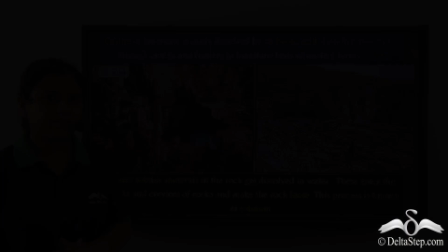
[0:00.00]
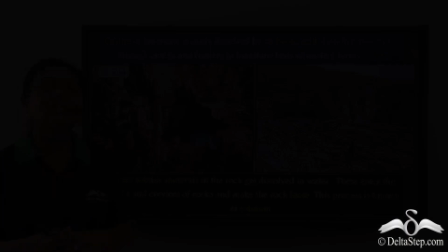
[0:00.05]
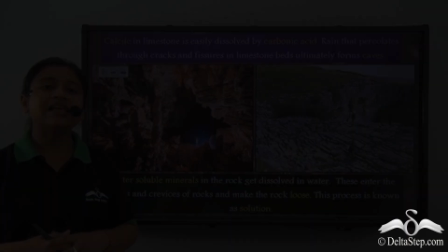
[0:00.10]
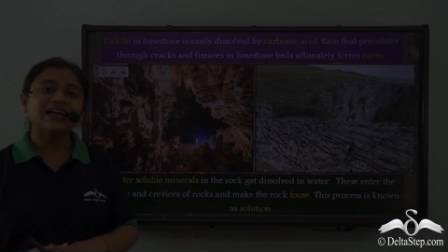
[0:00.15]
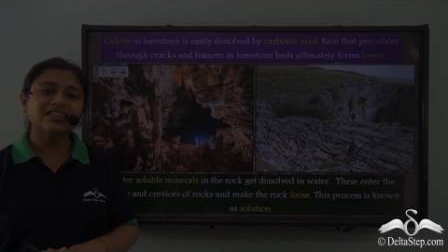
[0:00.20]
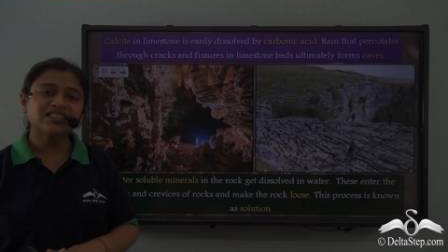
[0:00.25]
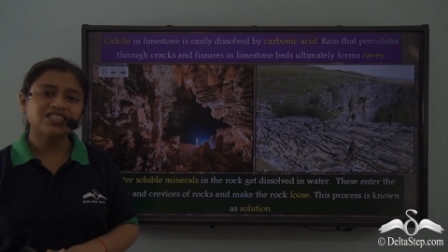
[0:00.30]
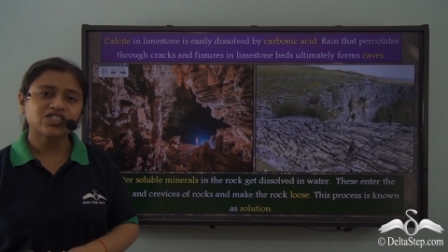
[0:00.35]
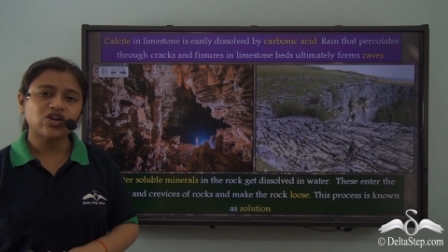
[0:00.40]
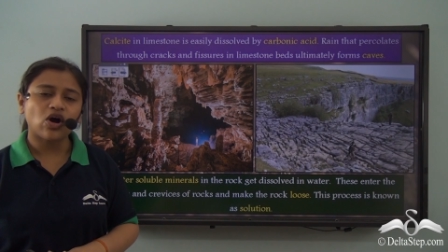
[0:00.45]

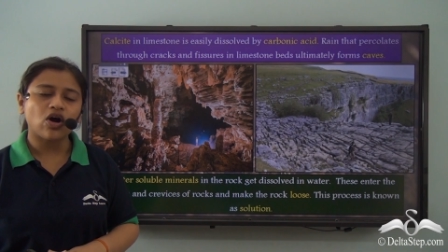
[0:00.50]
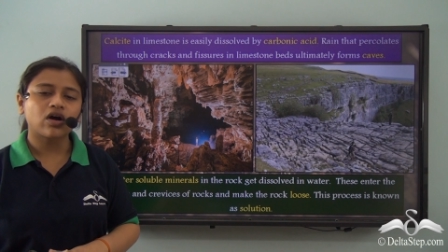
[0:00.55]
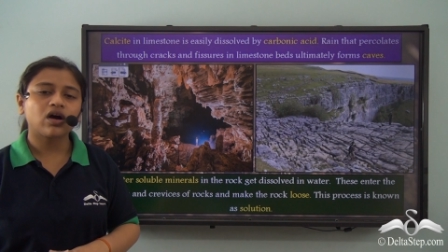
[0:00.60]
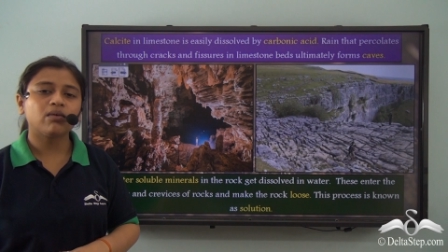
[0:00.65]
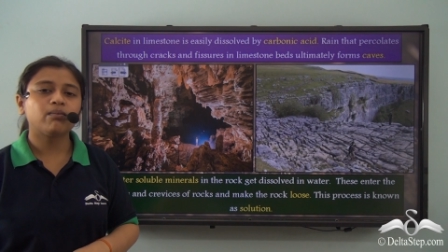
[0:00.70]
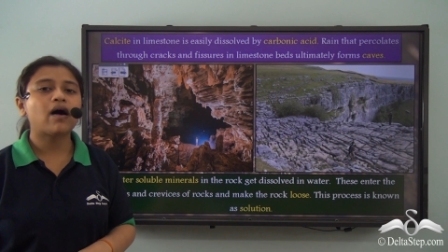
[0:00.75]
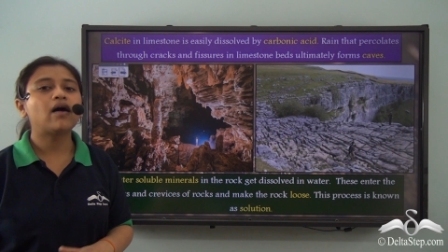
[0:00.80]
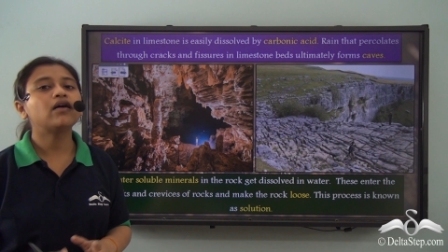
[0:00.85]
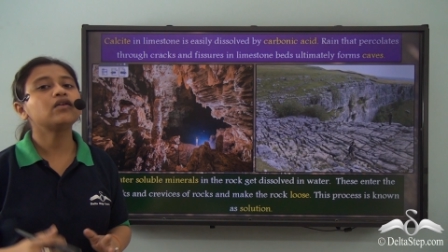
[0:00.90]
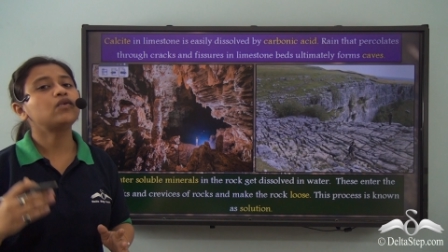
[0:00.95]
let's talk
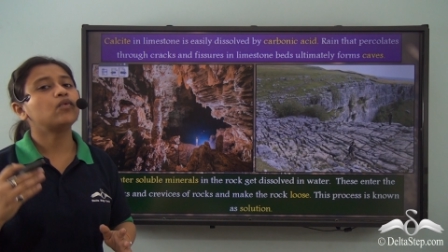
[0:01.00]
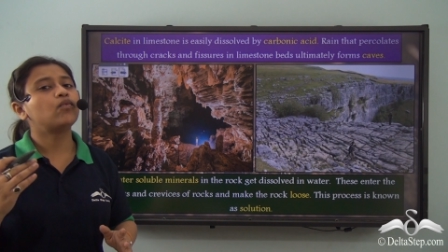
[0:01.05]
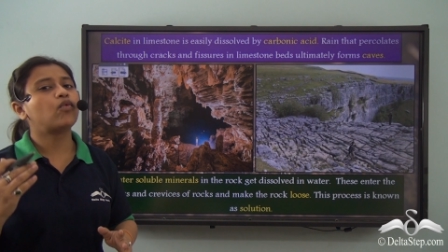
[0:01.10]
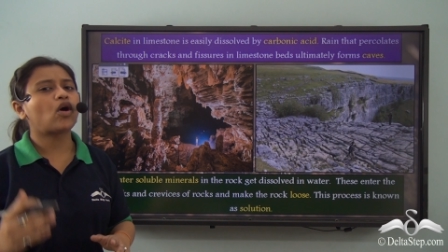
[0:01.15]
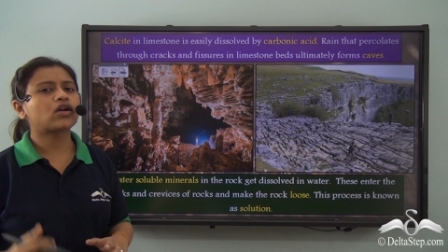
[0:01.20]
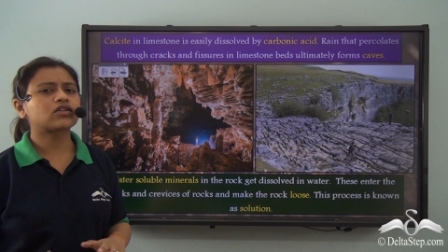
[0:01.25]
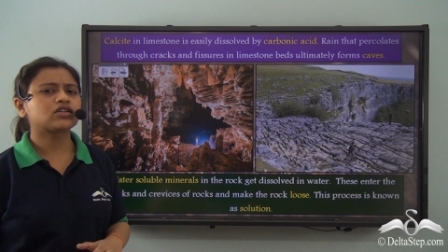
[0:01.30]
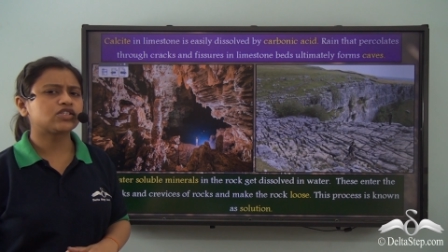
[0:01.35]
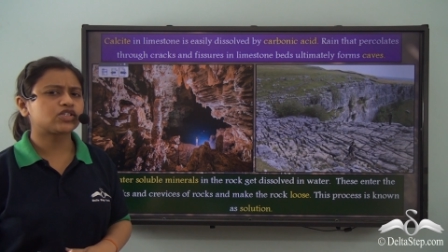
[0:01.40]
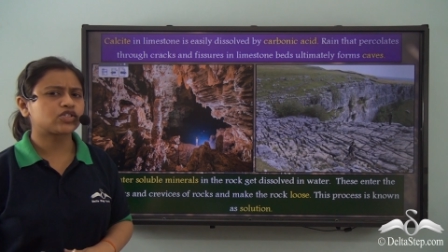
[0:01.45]
about
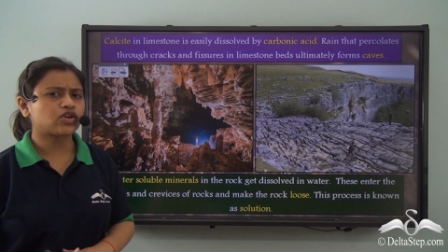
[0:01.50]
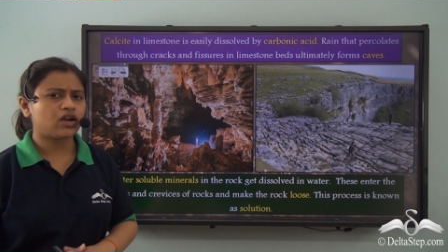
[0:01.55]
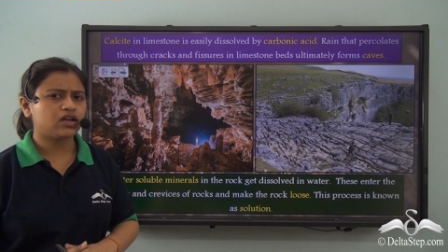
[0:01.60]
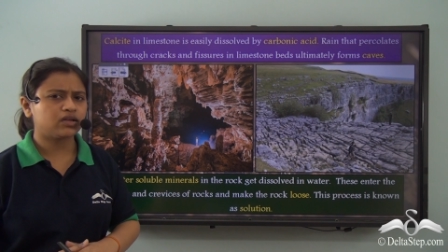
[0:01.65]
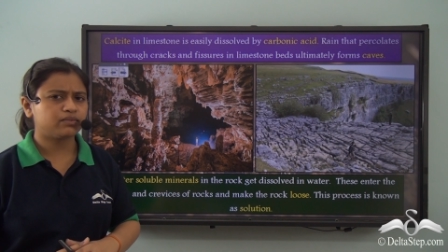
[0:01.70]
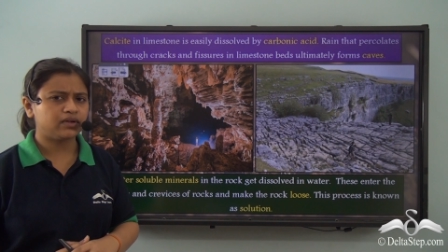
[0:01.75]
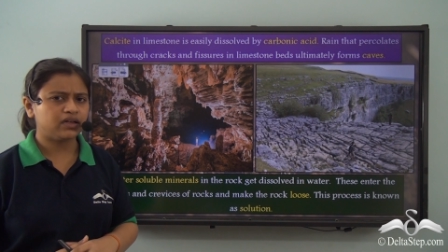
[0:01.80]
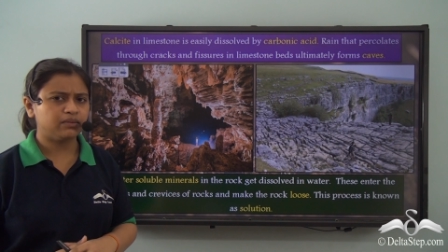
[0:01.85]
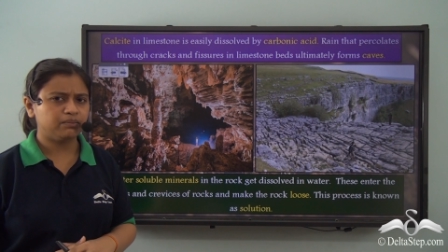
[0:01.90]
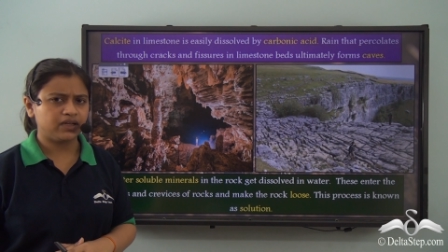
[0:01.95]

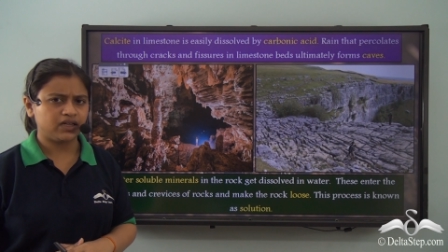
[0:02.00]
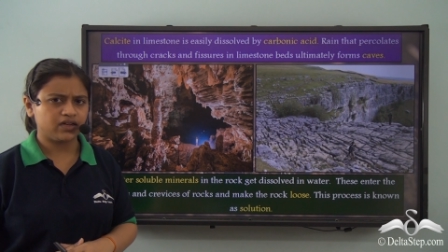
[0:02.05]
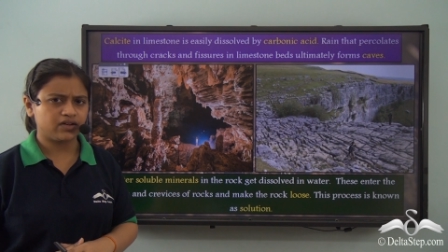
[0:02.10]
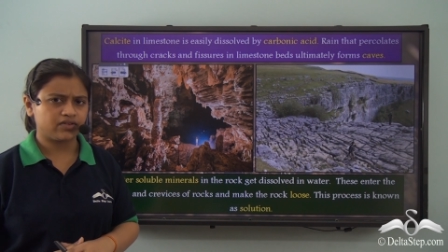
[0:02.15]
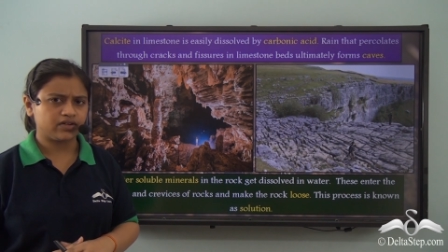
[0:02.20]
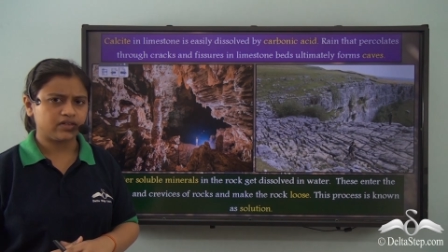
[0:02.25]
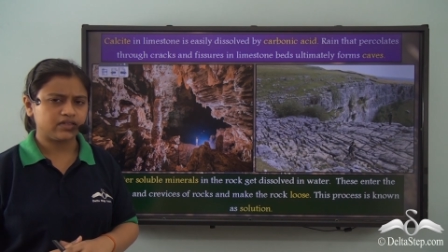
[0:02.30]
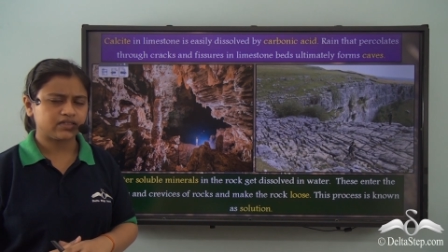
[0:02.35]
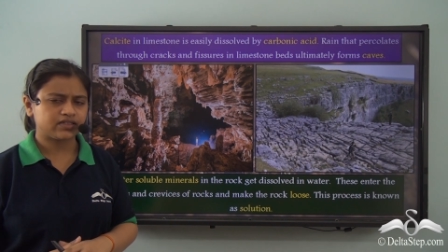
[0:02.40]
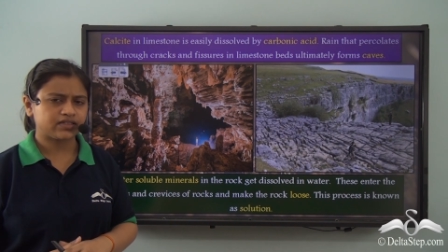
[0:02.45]
water-soluble
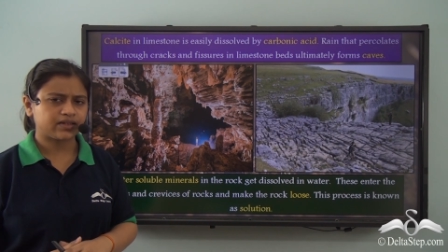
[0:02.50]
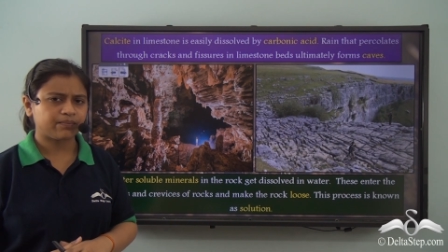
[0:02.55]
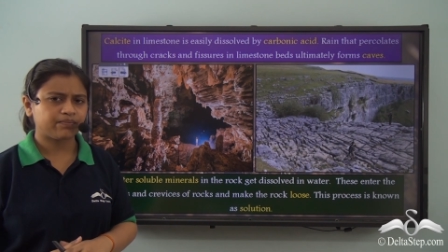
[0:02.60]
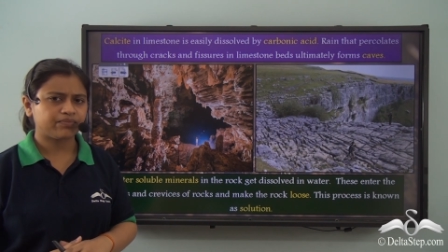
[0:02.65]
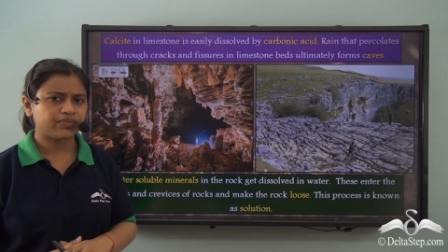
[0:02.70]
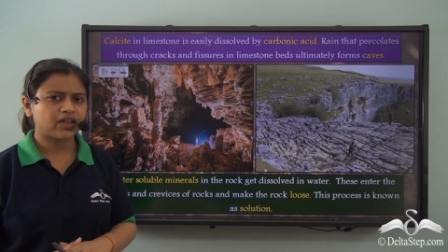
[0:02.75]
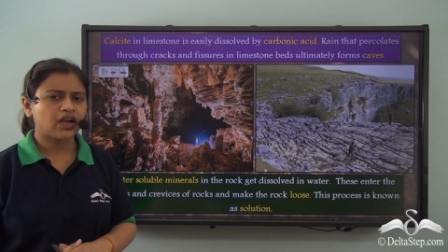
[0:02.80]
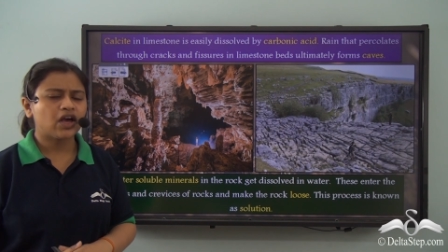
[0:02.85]
minerals.